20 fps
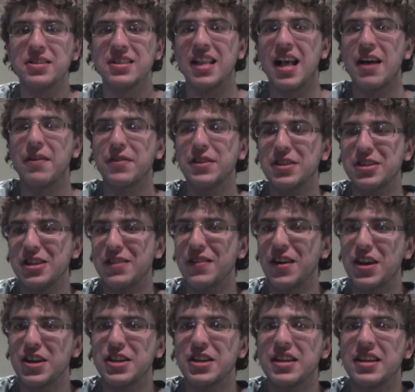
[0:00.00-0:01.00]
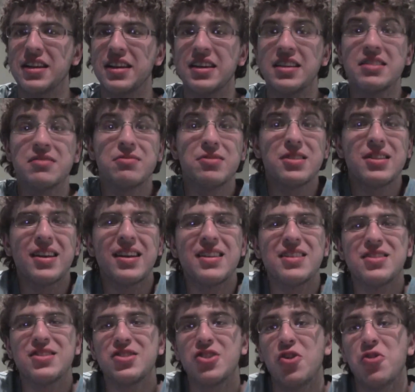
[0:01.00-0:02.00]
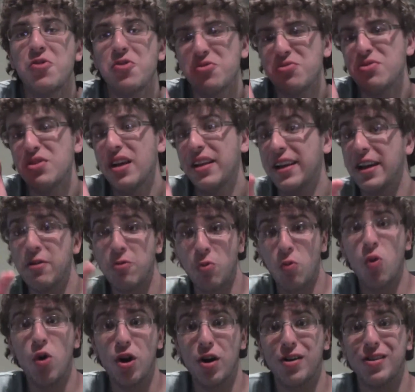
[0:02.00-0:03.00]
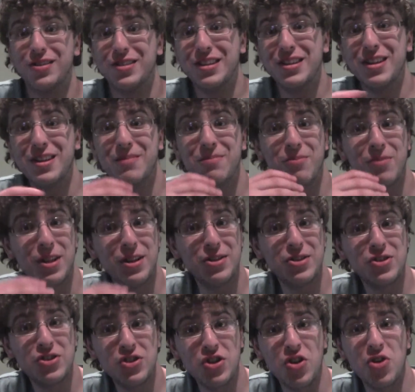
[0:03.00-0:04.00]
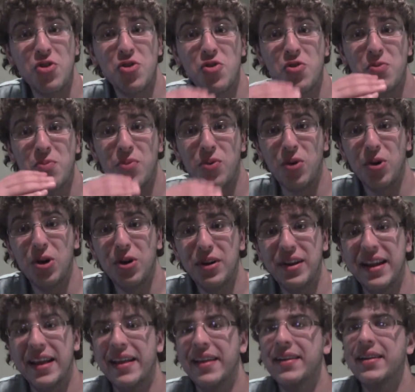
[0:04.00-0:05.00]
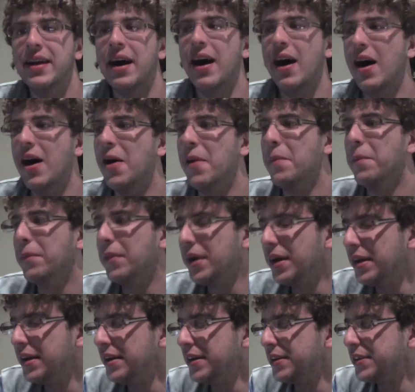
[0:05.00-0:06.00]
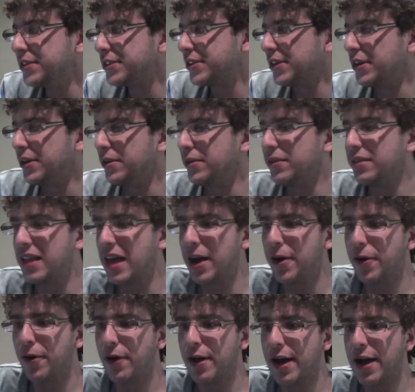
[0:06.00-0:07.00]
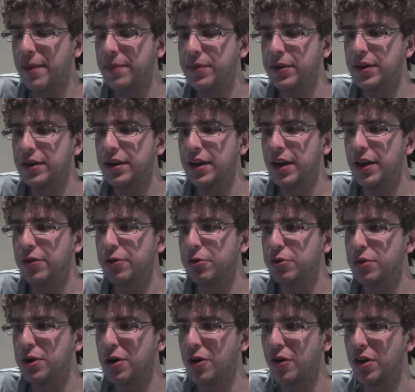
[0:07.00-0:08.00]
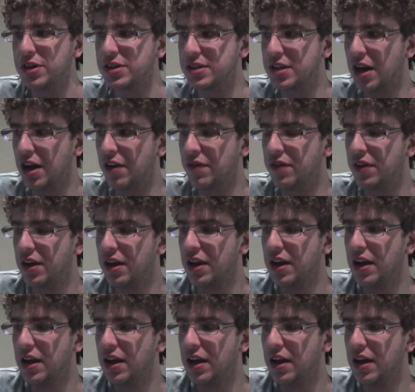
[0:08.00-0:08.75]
laughing so much at it because it's just like, it's so, like, it works. It's so brilliant. So that all happened, and they're doing all that stuff,